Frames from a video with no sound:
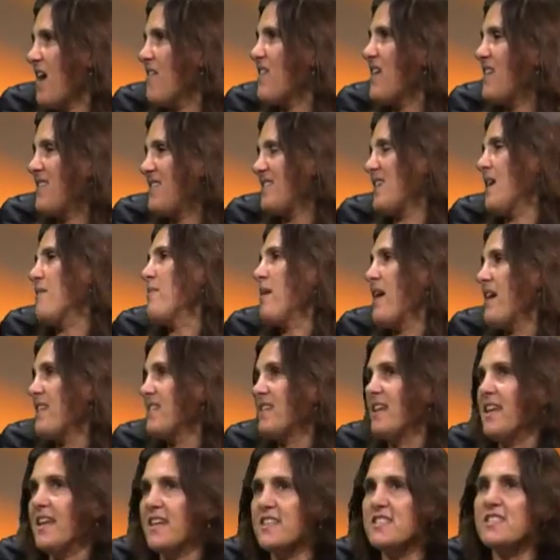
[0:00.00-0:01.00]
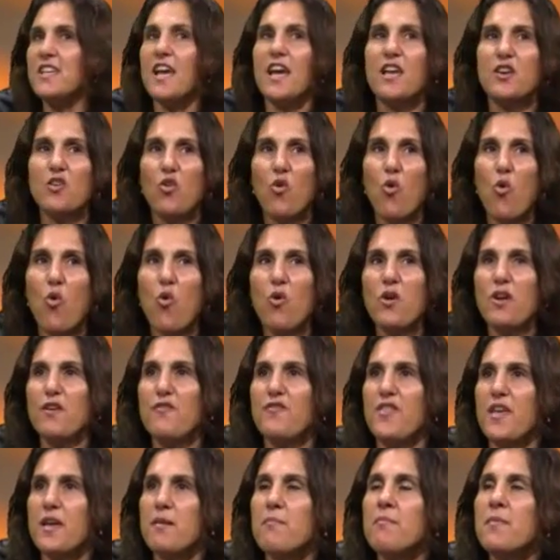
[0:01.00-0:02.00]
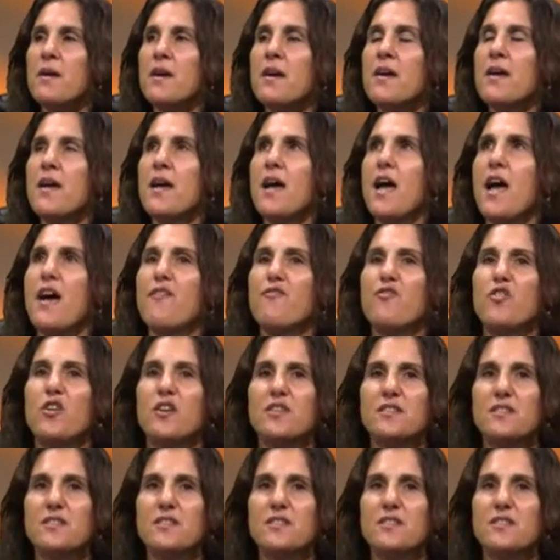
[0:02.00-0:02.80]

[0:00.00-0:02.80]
is somehow linked, and all of them have